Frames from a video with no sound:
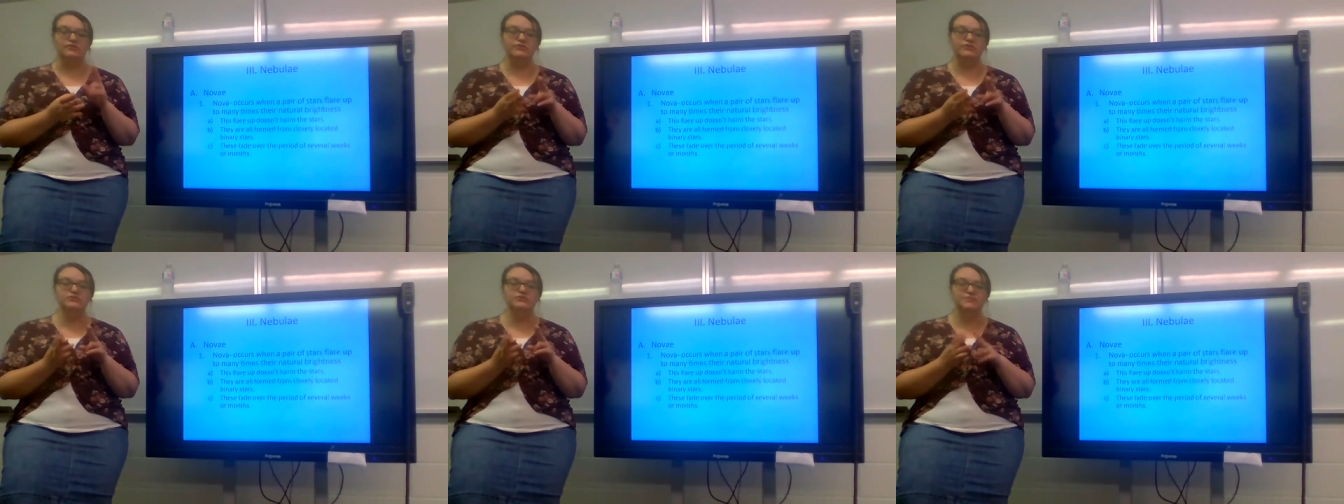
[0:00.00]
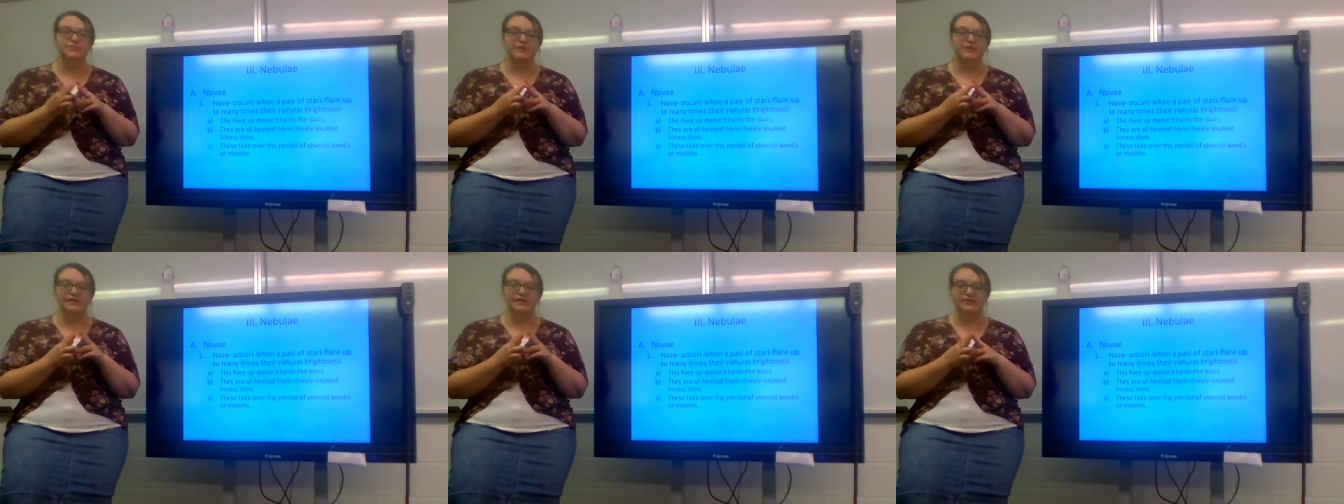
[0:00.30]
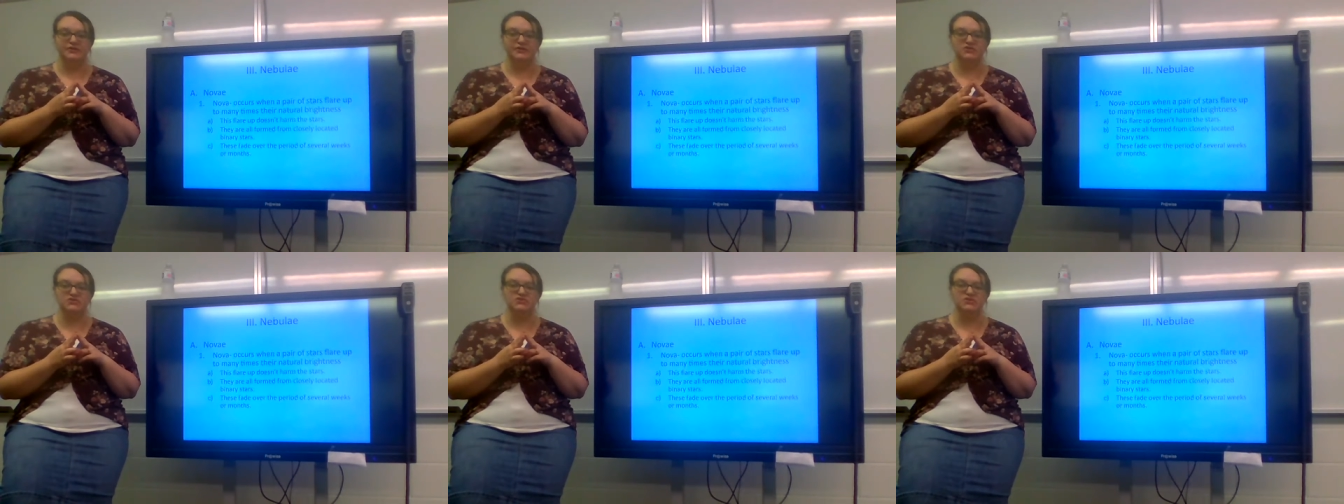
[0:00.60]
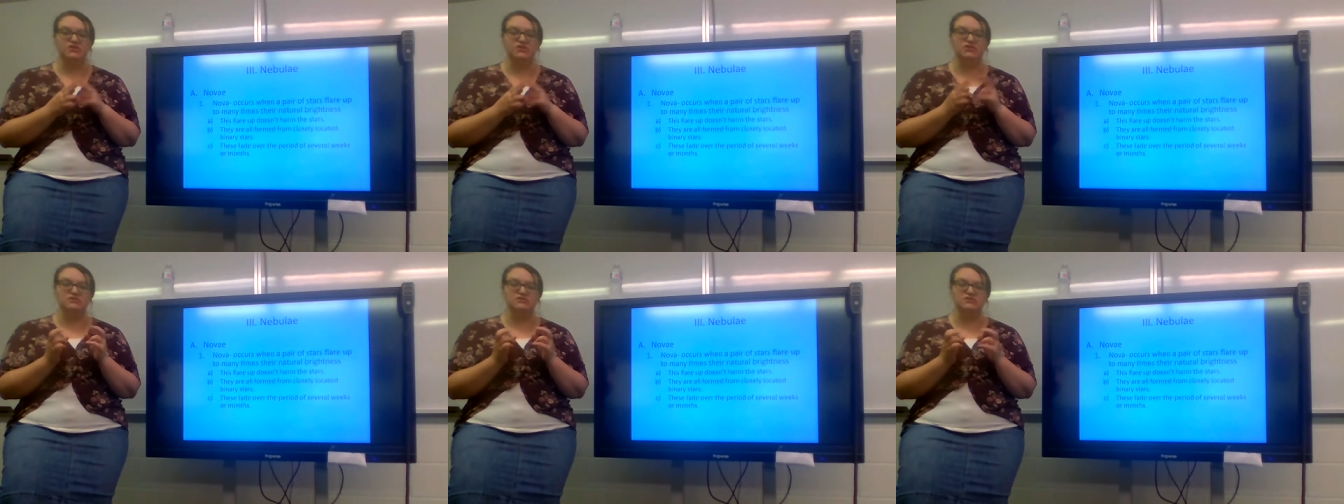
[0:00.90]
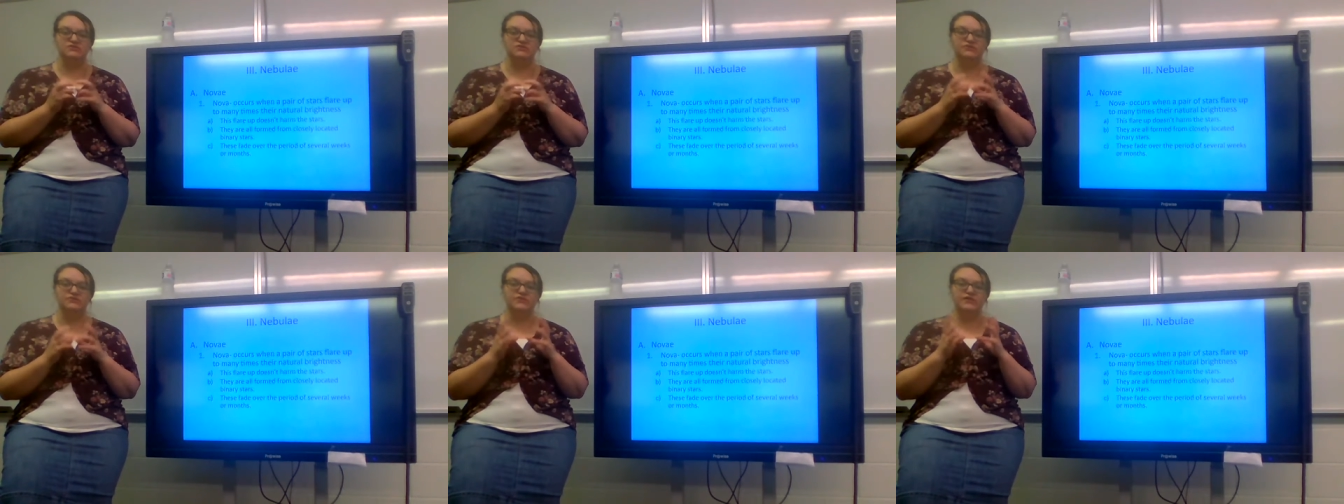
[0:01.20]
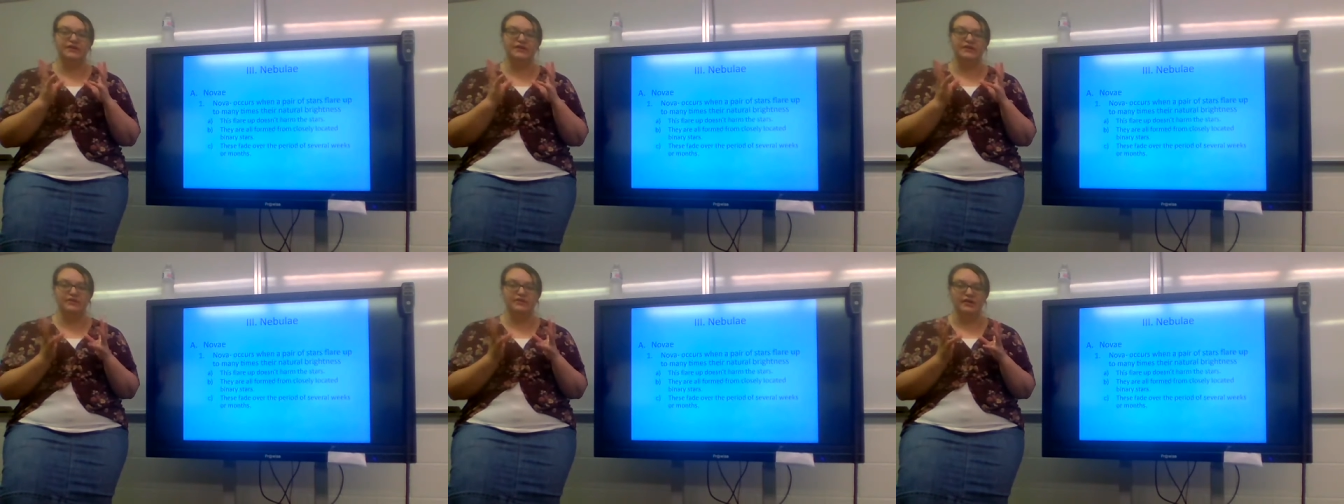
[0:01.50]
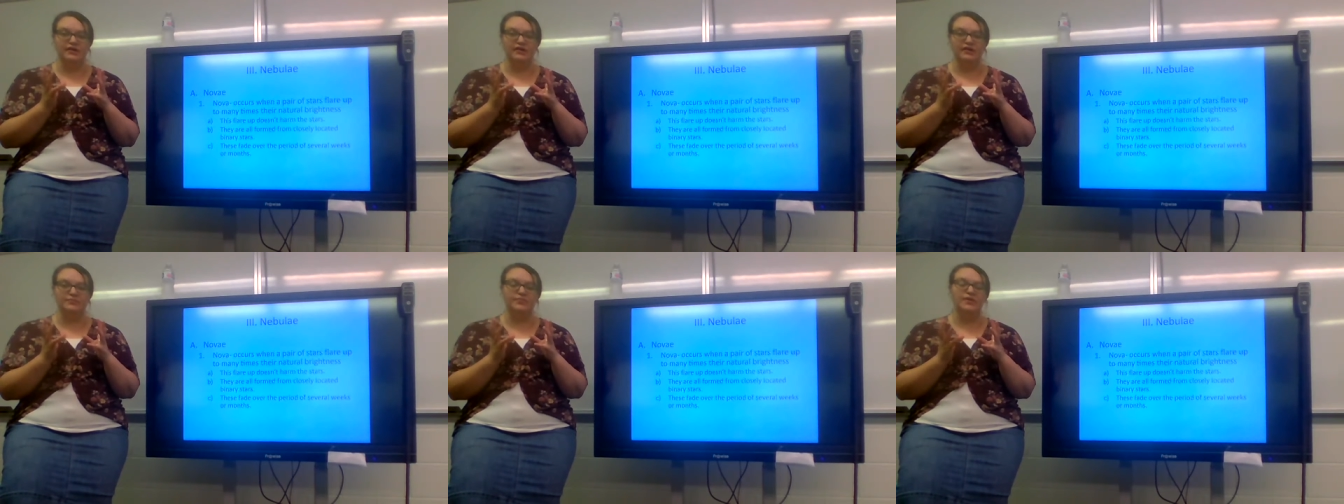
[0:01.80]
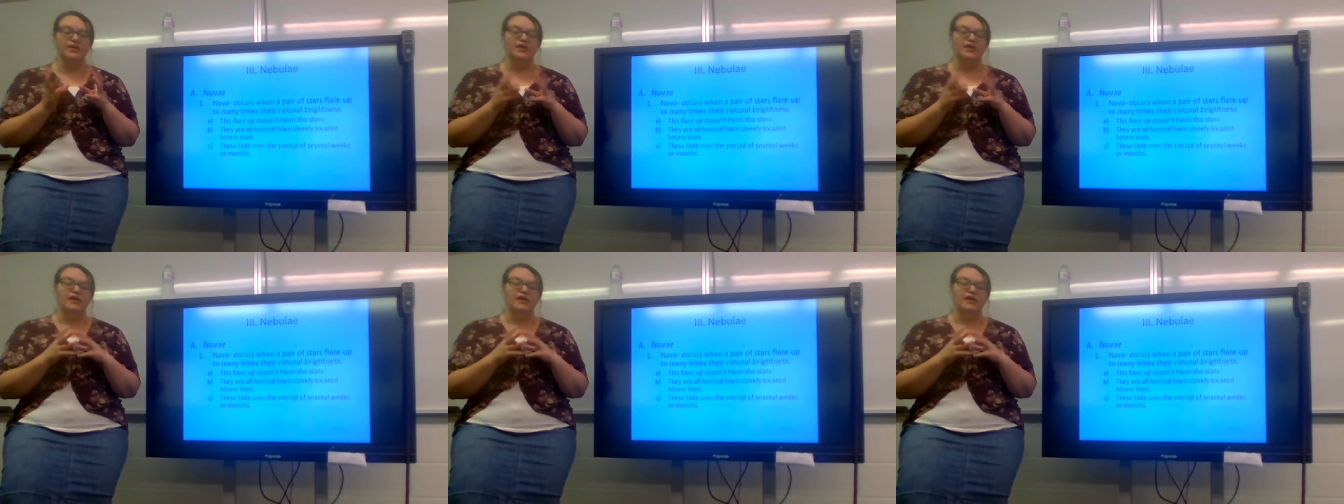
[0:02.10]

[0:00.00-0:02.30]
close binary stars flare up.